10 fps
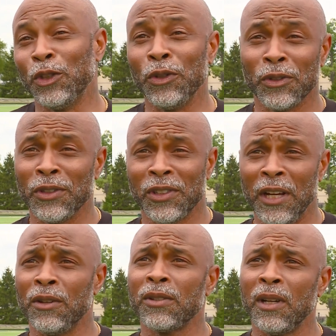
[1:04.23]
juniors and
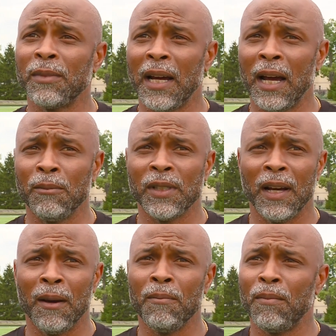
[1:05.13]
seniors sometimes.
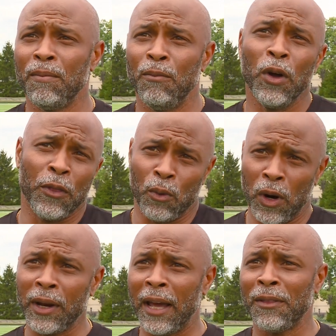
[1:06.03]
With their
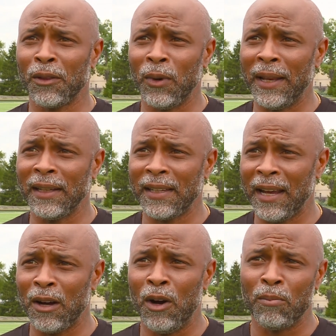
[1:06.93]
work ethic, the way they
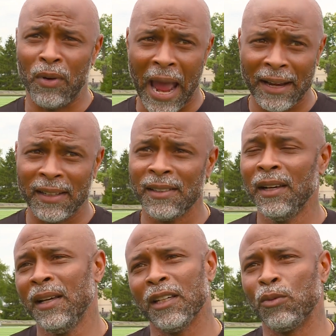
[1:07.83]
take on practice
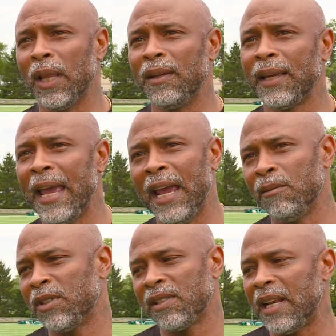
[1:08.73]
as well in the
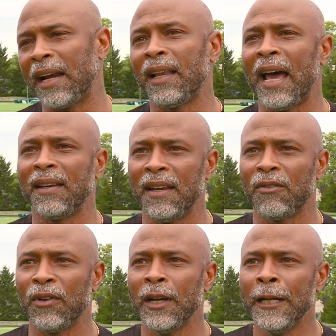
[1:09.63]
games, it's not a lot
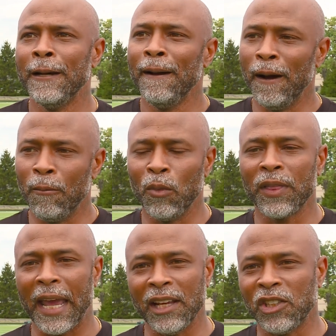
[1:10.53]
different.
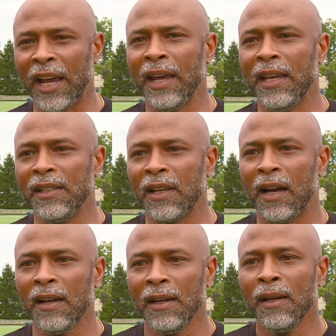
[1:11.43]
With
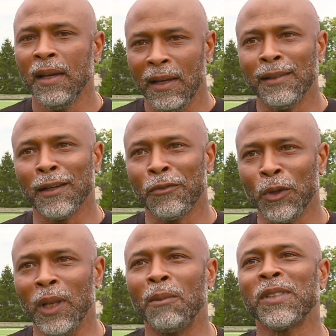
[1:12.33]
KJ, he took a
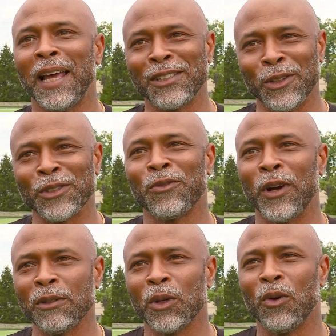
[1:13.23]
few lumps last year as a
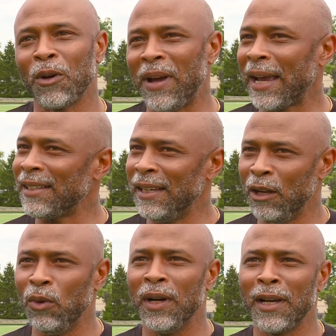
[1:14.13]
freshman quarterback, as
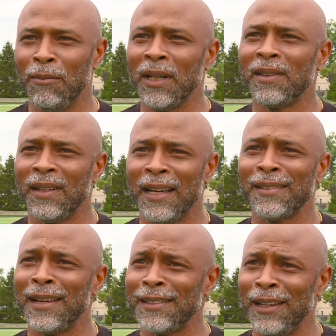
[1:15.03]
any would coming into the
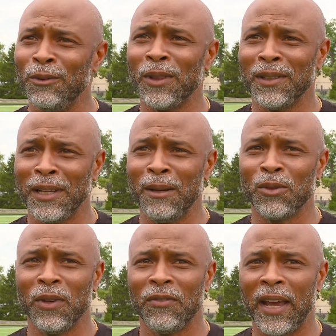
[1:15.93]
SAC with the
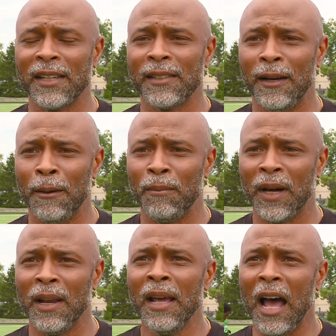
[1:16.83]
teams we face.
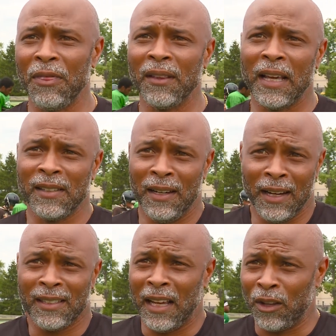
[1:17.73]
But I think that's going to
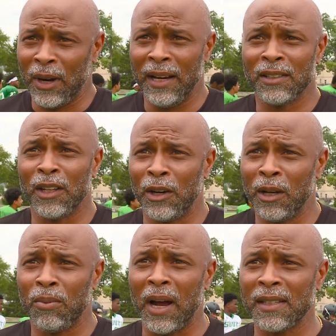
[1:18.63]
accelerate his
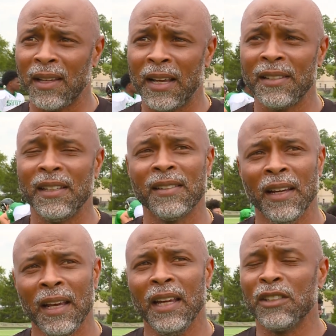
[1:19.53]
learning process. He's
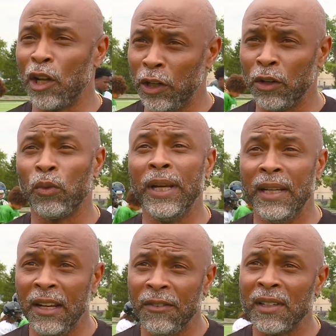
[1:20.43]
learning to read
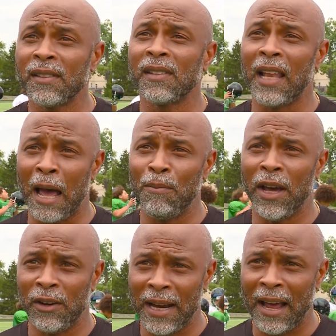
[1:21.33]
defenses a lot
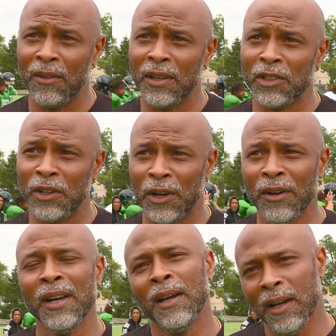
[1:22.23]
better now this
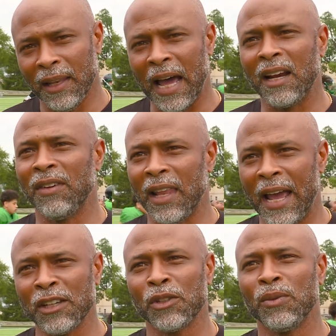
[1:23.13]
year. A lot of it
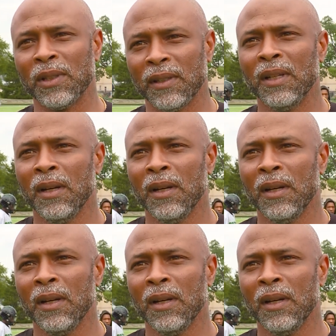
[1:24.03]
last year was